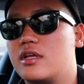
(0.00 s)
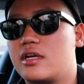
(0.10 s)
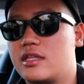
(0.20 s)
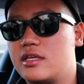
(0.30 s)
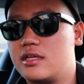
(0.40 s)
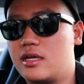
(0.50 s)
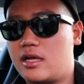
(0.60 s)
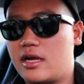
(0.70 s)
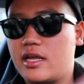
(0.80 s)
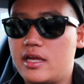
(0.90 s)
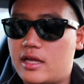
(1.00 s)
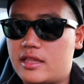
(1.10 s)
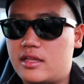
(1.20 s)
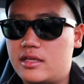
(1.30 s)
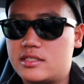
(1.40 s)
Like,
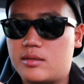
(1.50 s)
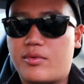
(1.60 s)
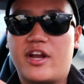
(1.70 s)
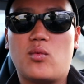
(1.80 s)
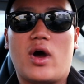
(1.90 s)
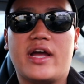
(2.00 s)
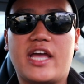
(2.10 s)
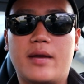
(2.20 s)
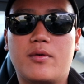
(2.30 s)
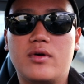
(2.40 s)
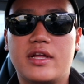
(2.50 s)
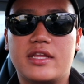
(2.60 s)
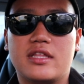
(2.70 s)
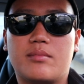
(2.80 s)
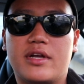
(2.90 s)
is the brand Y Cable? I
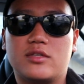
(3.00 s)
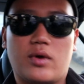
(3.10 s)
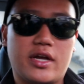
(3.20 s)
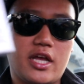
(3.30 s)
think the brand's Y